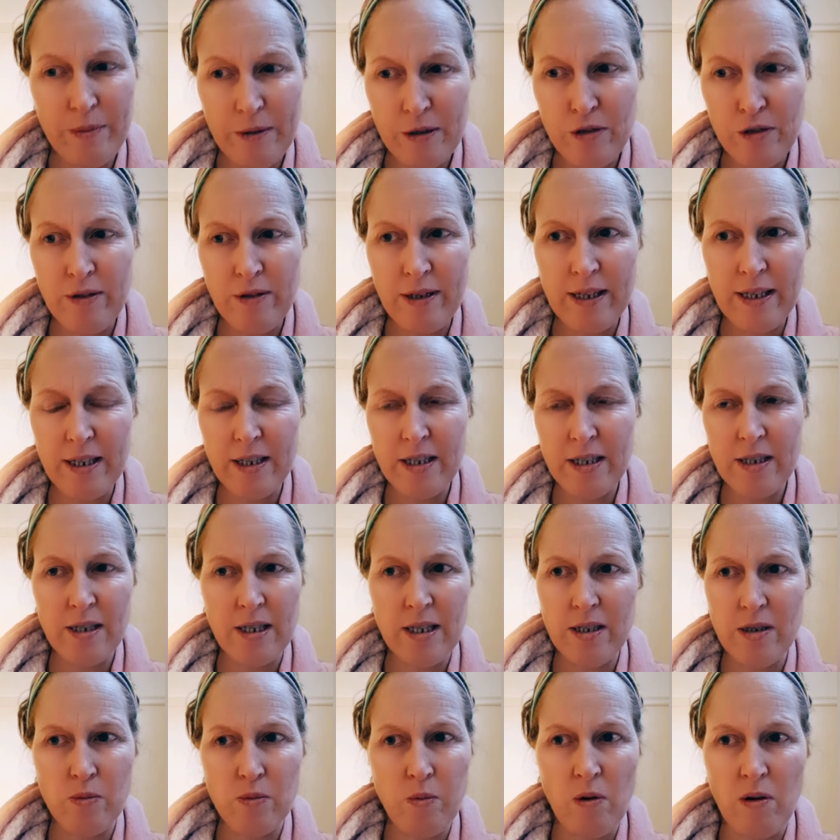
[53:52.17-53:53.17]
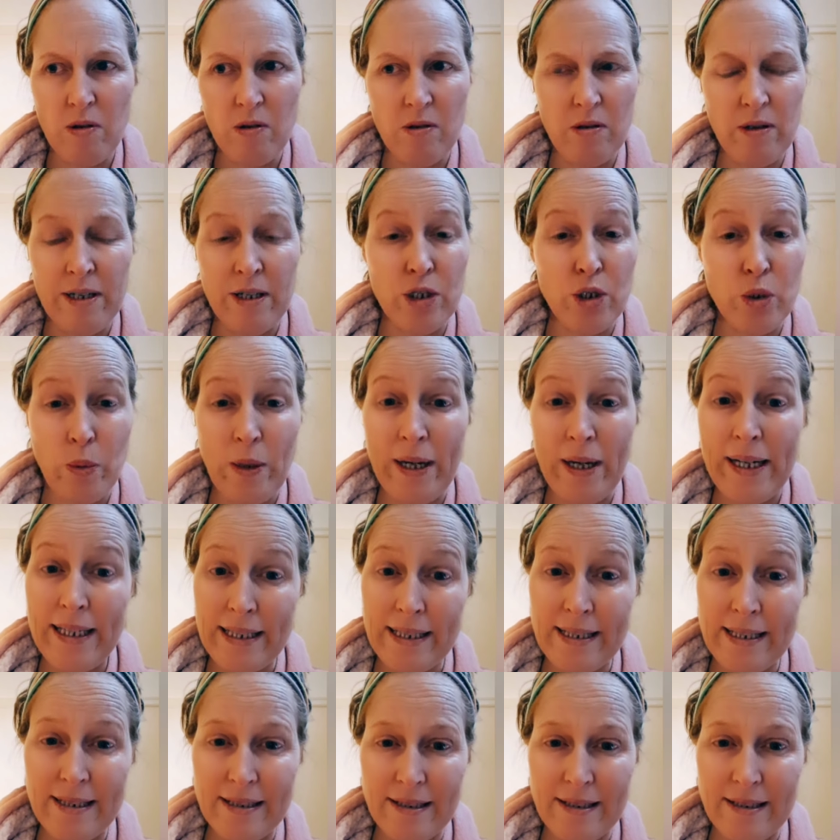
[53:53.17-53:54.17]
She's been drinking since what, in her
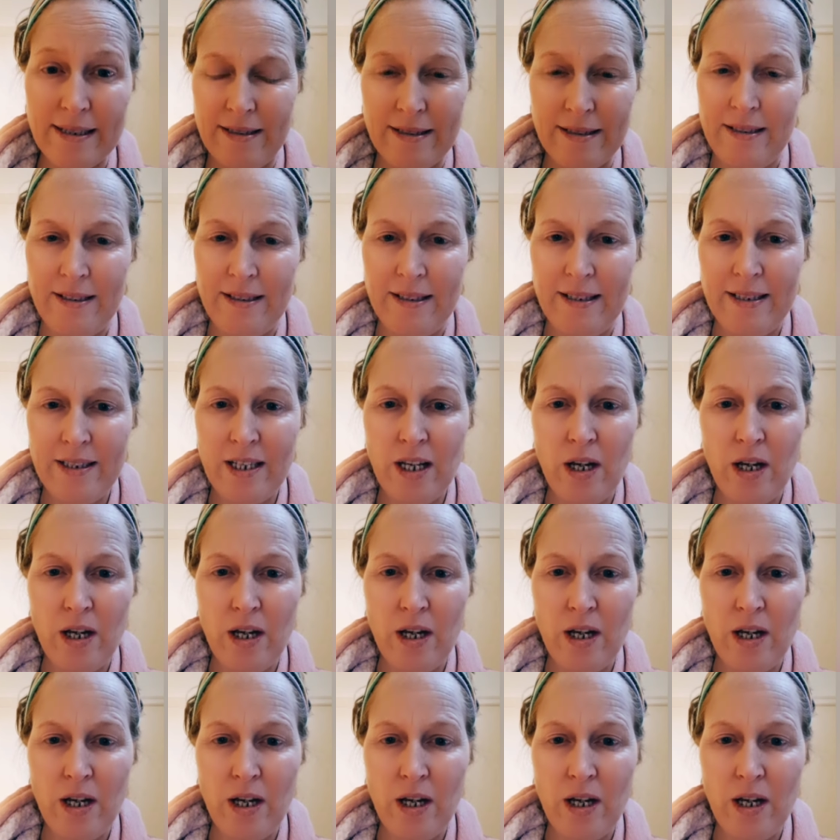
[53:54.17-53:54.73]
20s.